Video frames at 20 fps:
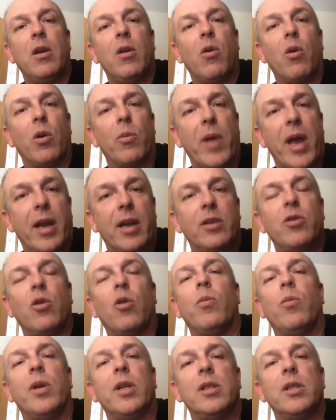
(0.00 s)
or
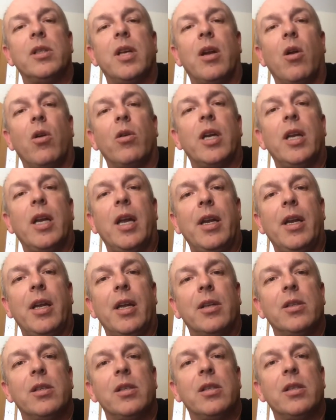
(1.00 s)
Manitobans and all
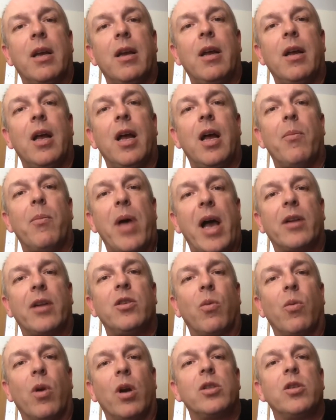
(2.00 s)
Canadians uh, back to
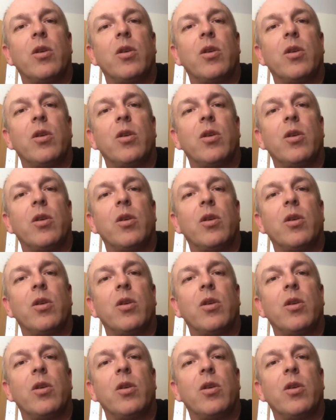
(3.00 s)
work.